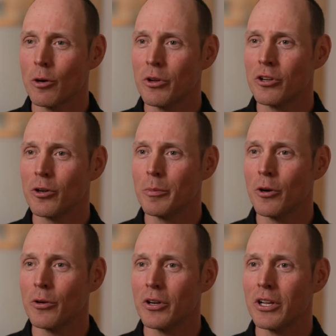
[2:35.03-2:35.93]
that we hear
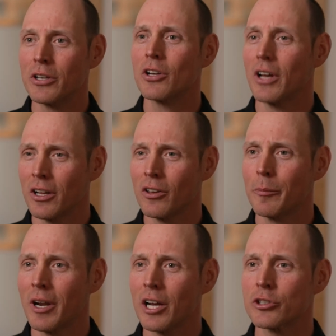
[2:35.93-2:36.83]
about in
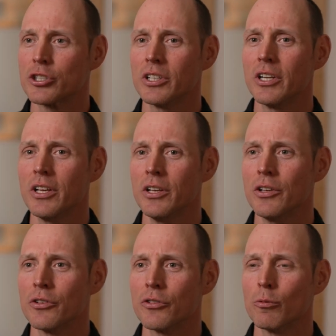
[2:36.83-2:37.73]
climate action
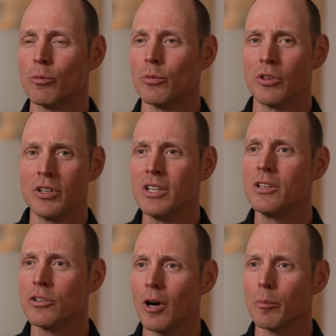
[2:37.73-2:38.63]
is the, the
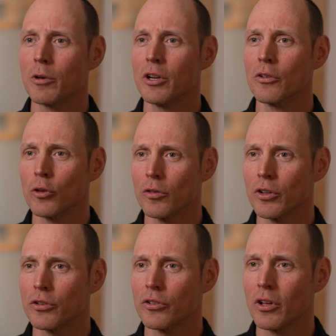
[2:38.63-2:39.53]
need to upgrade a
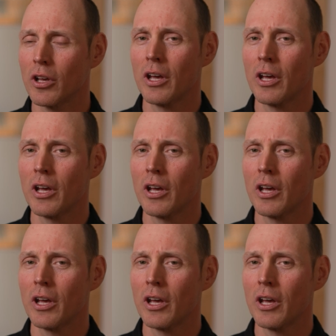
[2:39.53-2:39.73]
service.